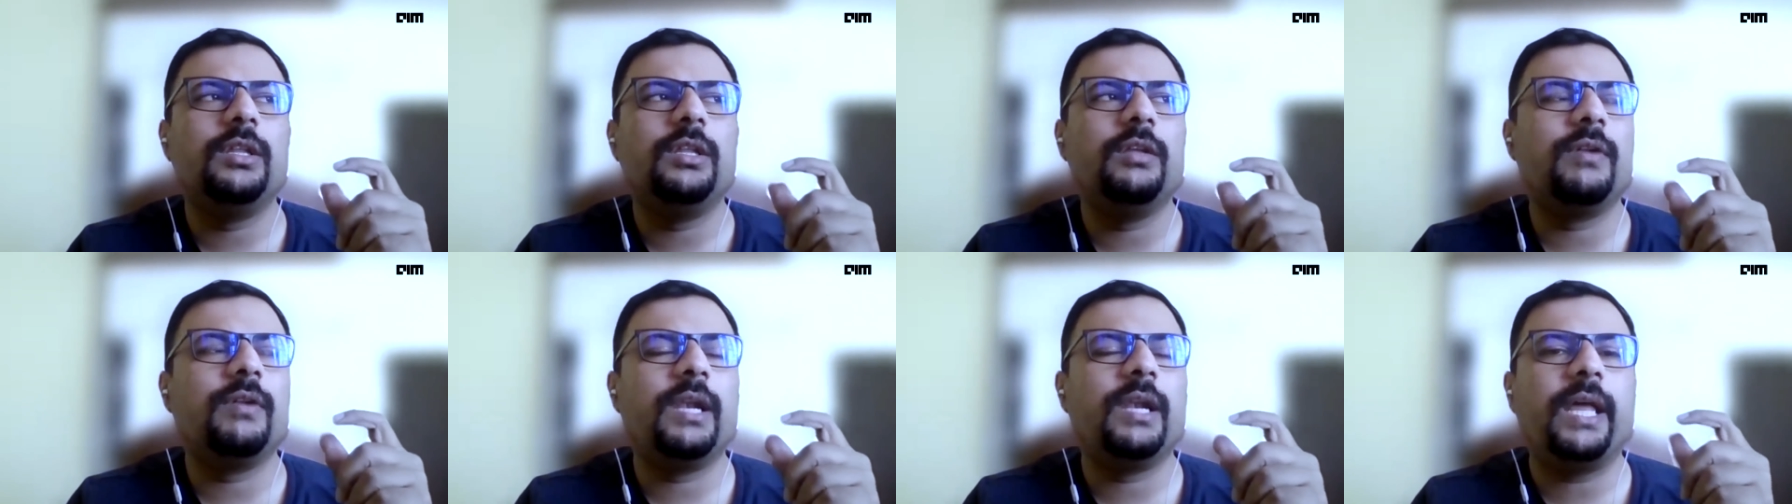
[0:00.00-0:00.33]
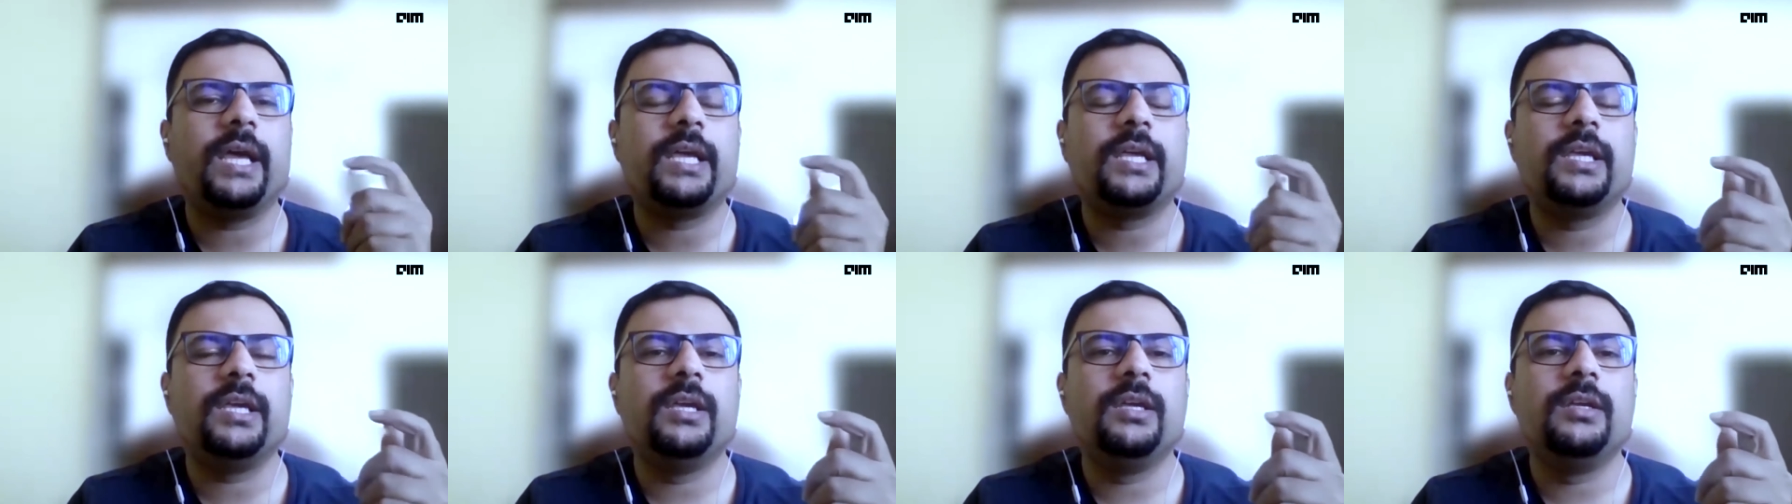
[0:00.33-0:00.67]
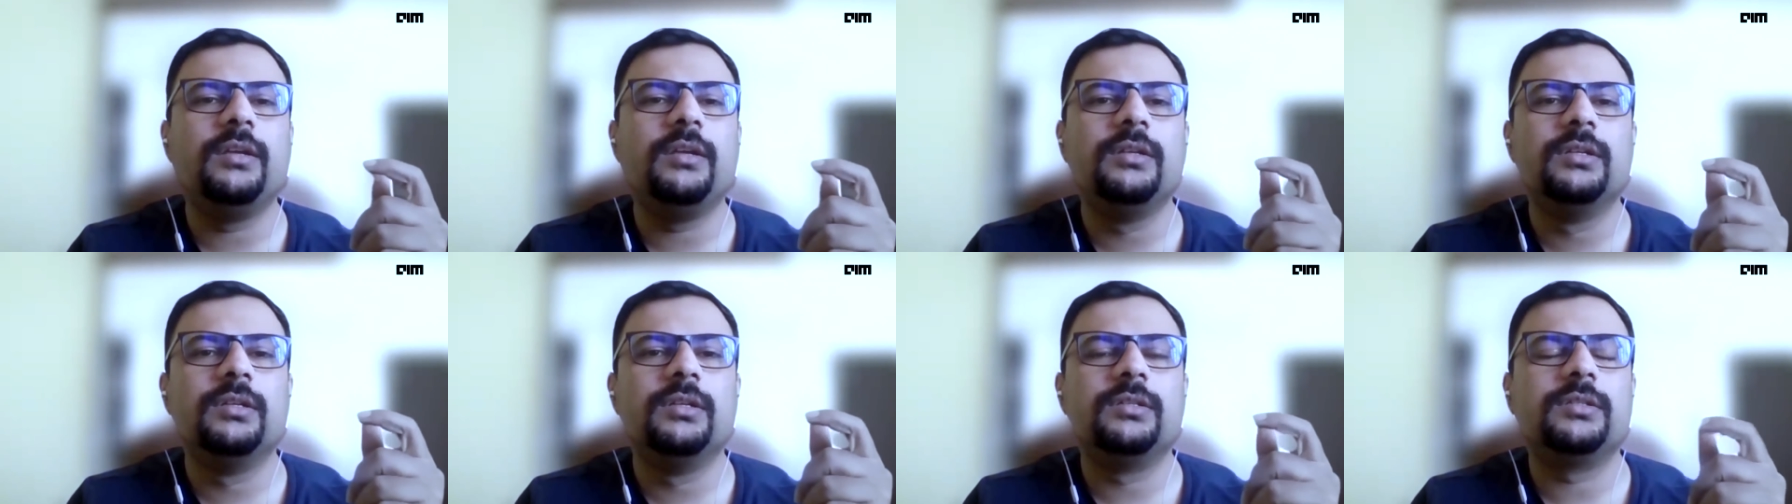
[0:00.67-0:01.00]
they were lacking
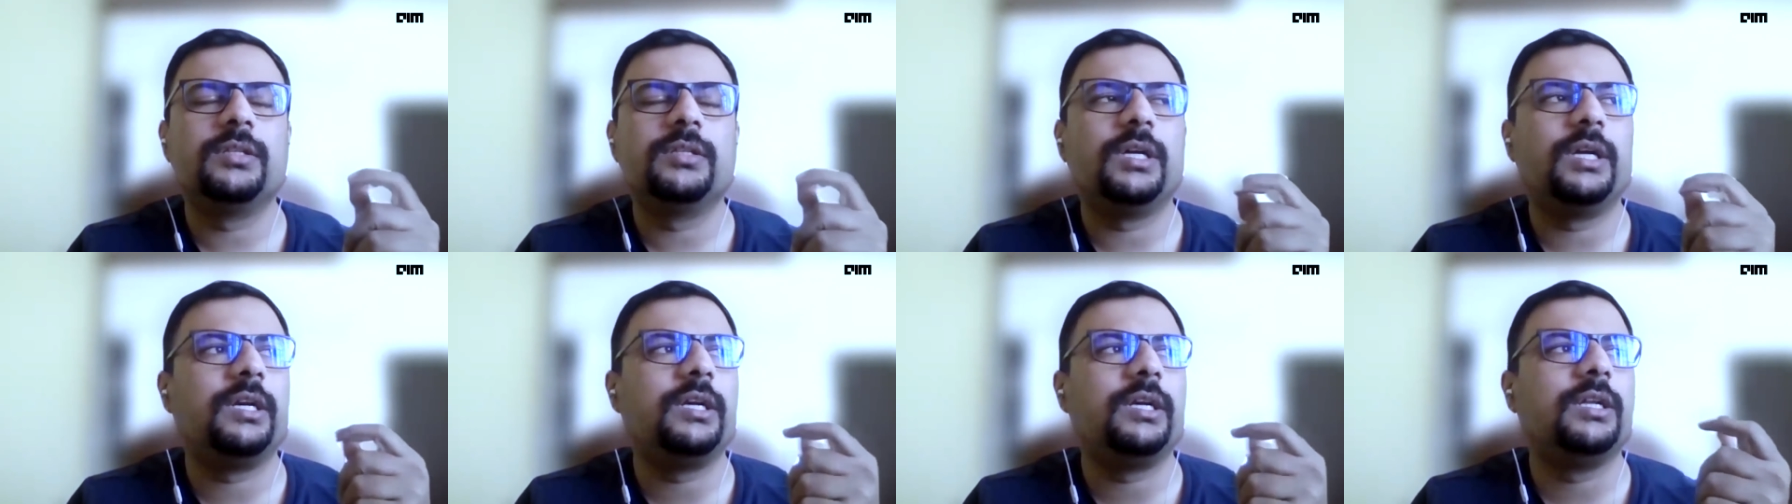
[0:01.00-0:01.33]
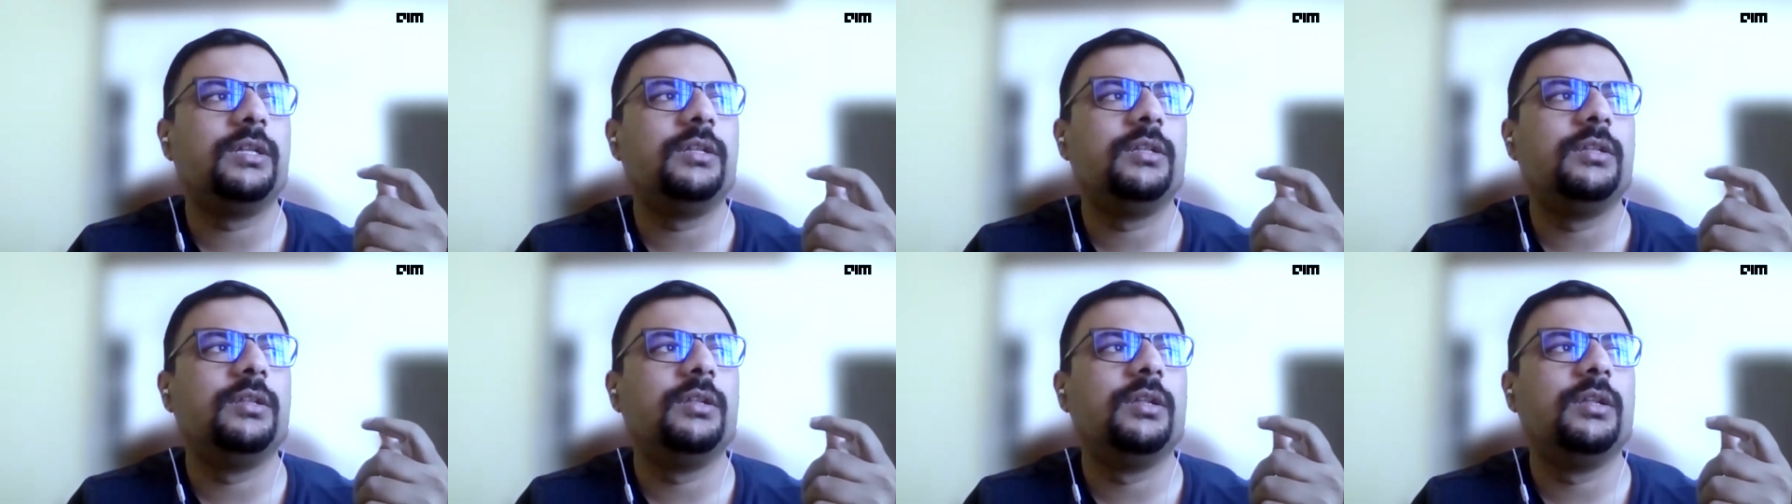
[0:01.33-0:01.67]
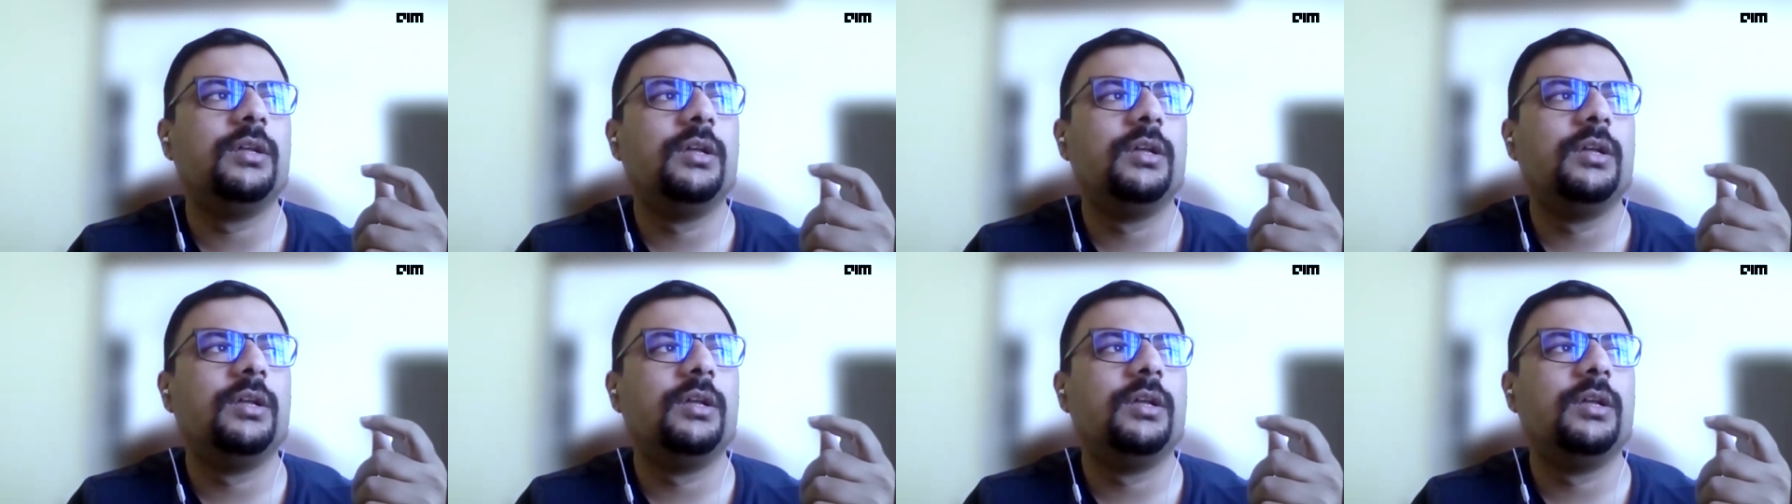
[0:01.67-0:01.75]
certain